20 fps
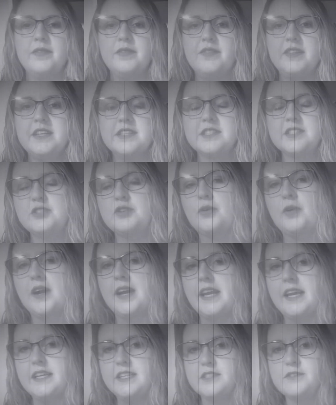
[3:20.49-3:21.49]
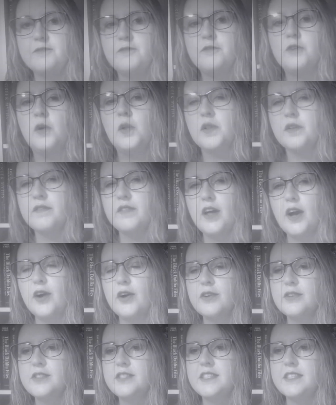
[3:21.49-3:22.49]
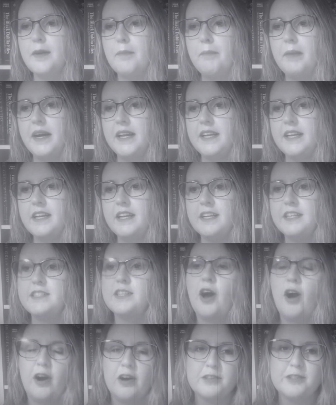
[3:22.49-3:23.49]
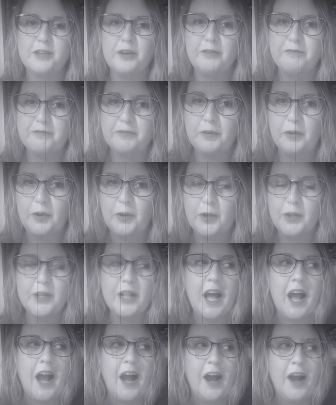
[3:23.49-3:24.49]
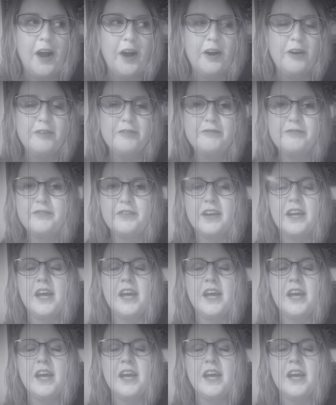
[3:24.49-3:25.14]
This story is full of those, but it is also full of